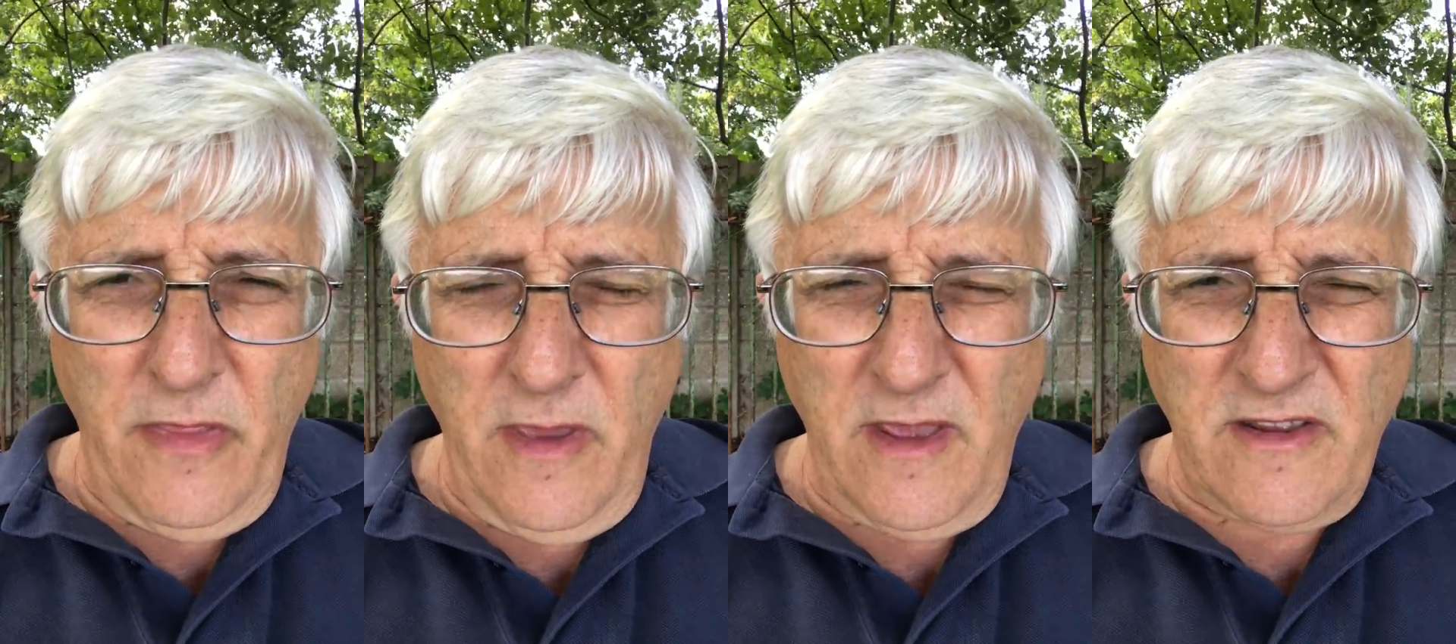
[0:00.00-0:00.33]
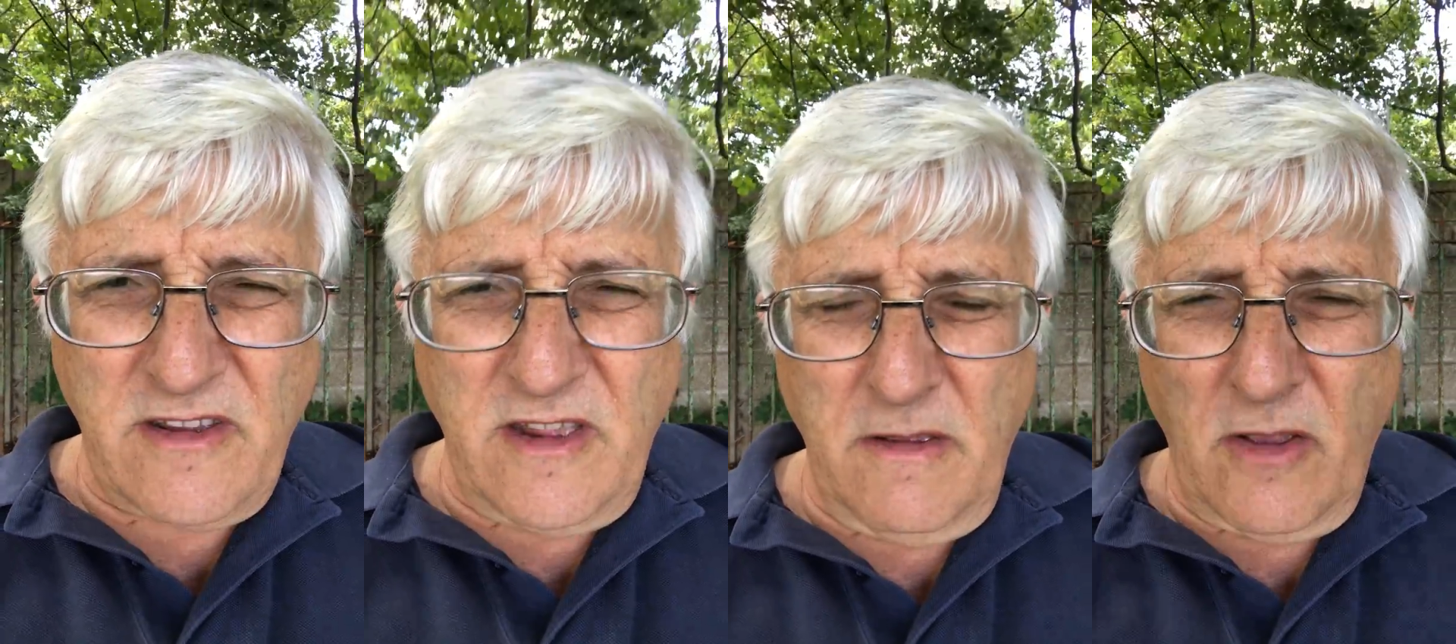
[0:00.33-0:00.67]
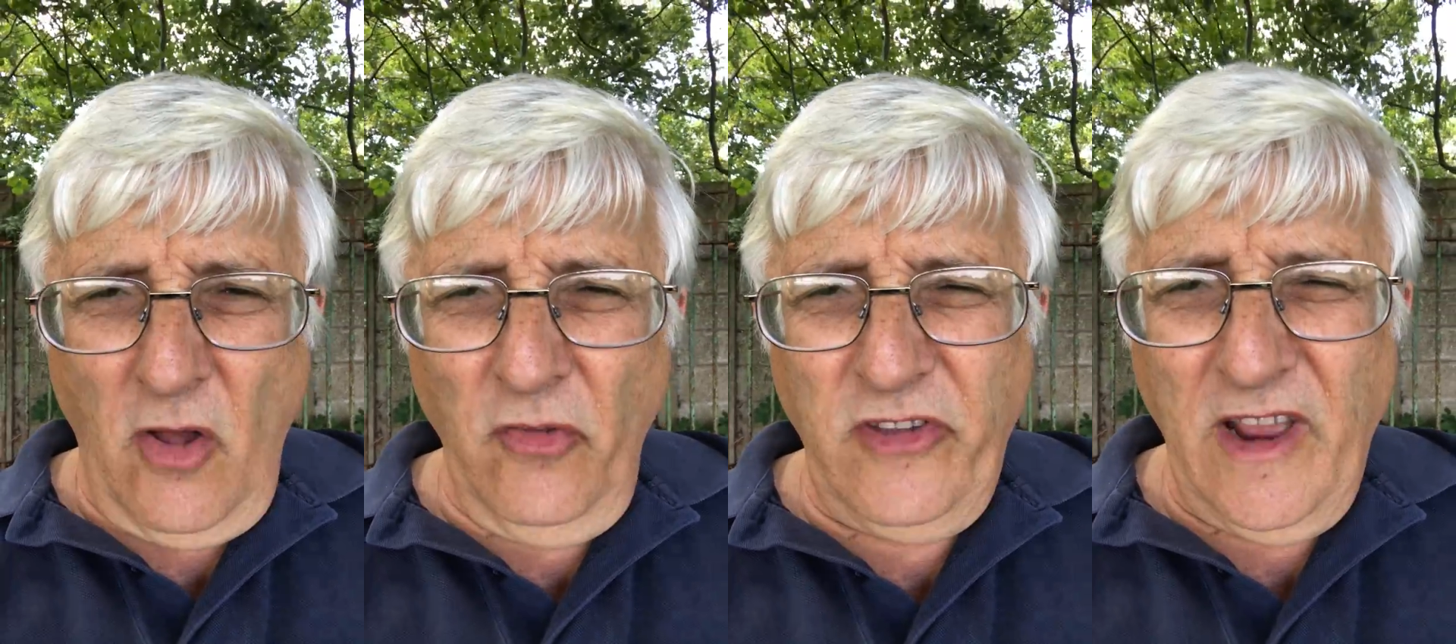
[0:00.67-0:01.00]
it's the
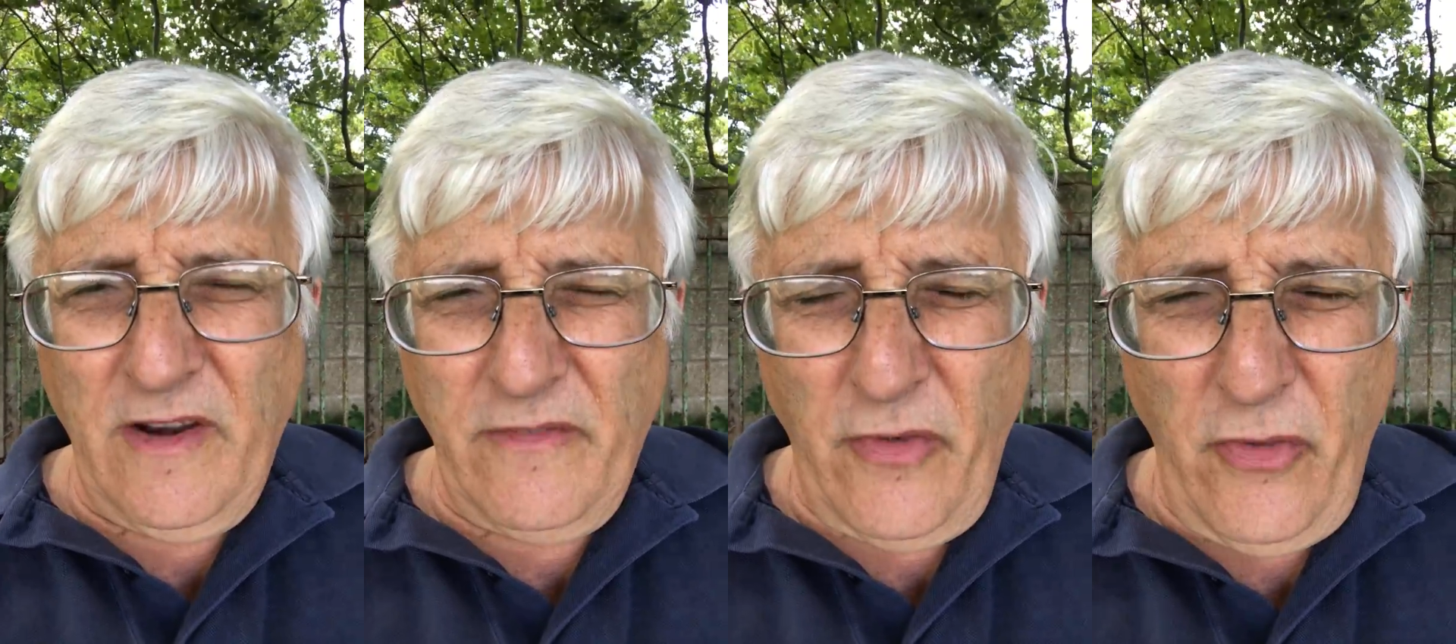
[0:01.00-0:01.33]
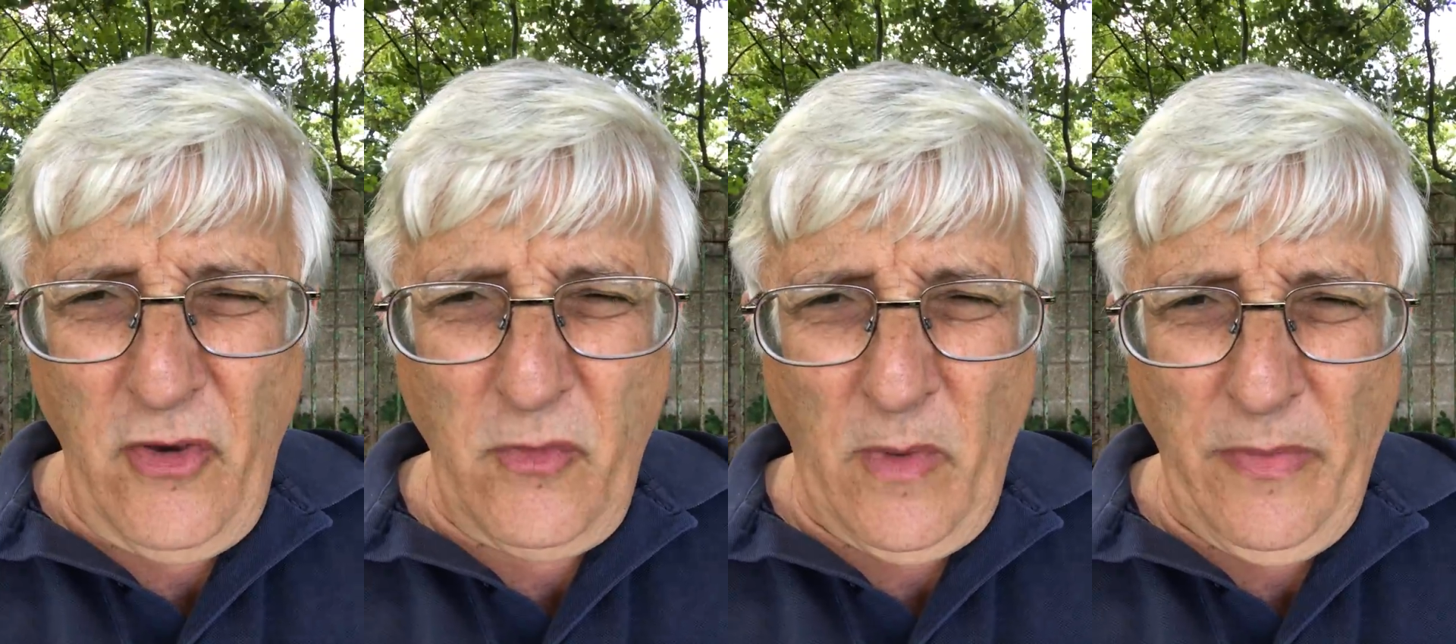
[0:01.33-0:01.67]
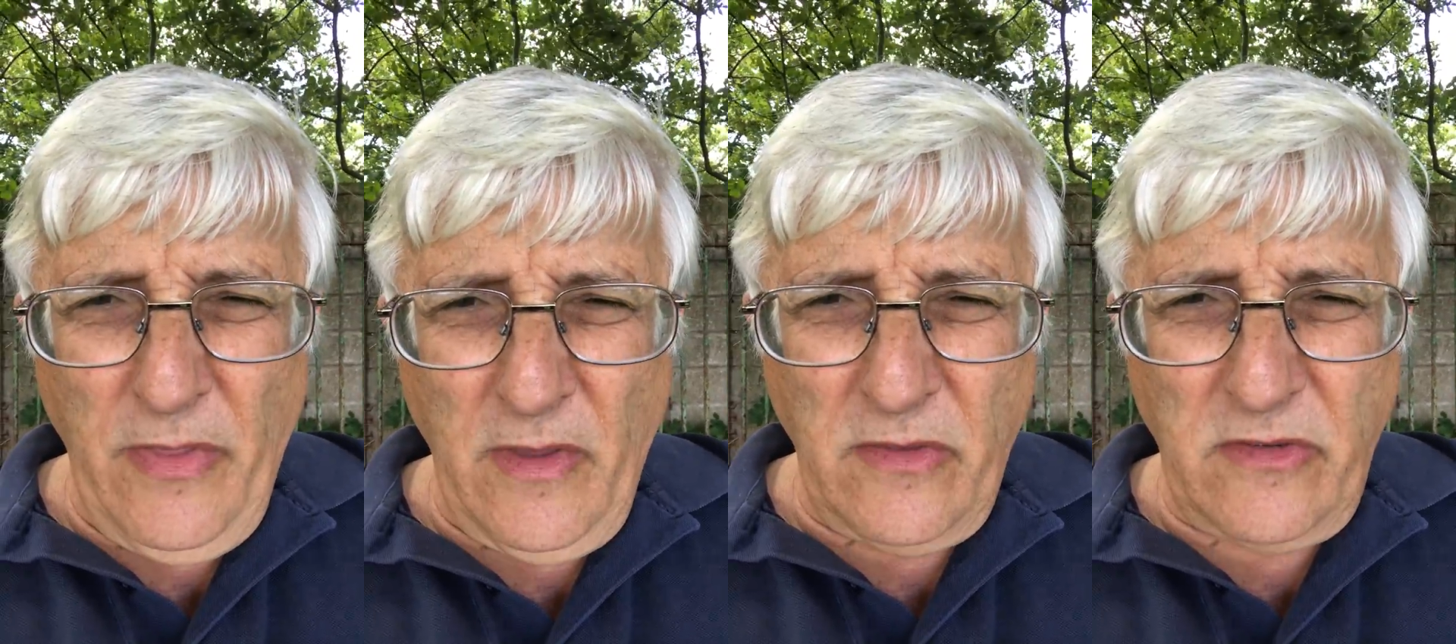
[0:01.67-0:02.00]
content of the third
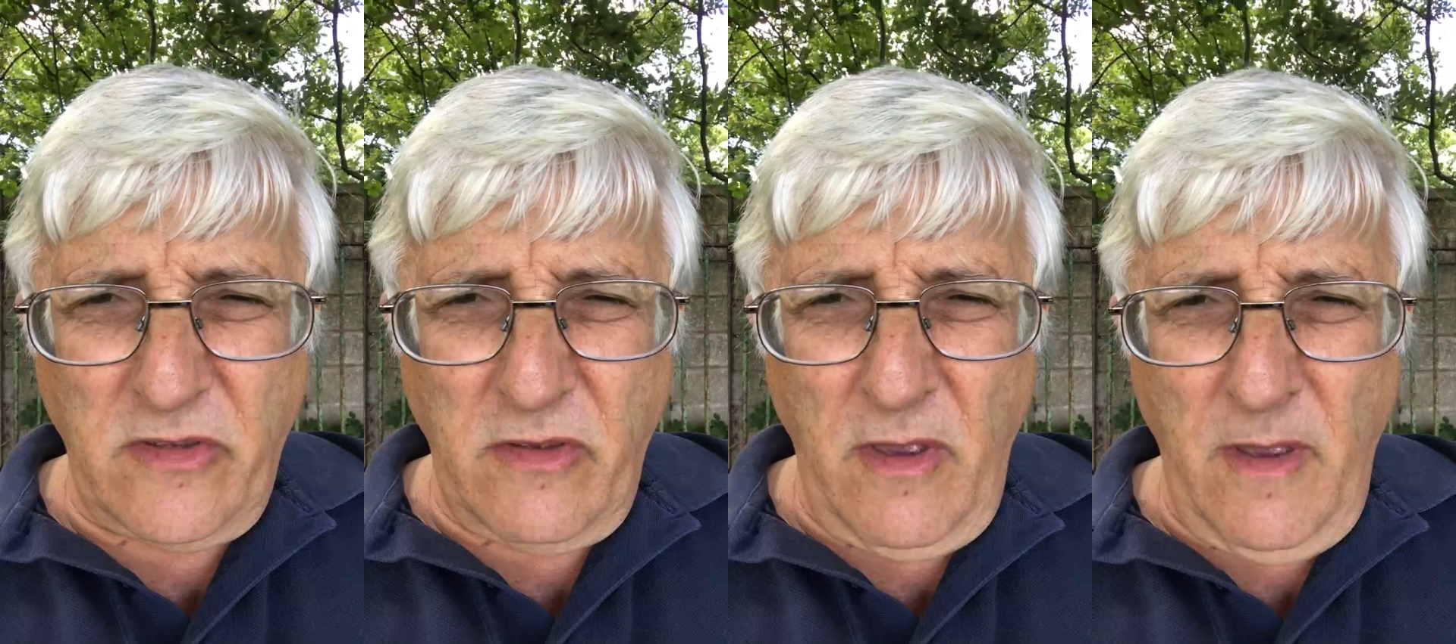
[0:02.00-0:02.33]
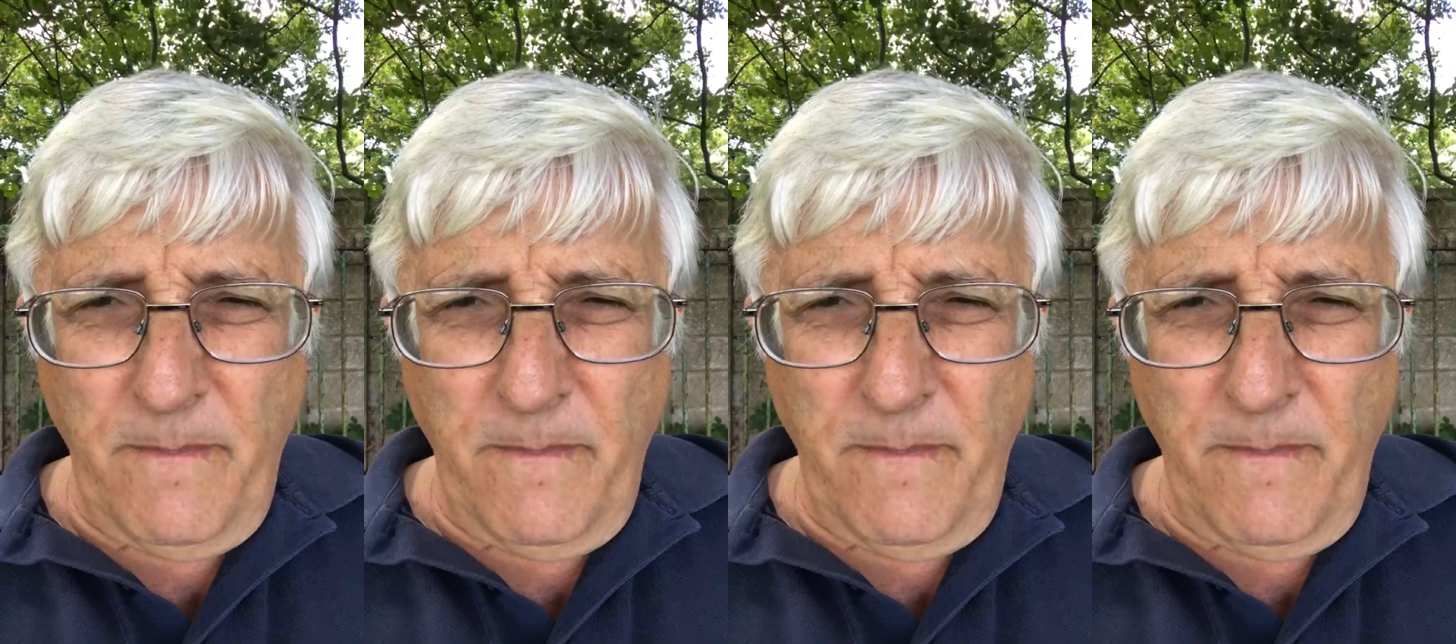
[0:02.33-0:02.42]
one that's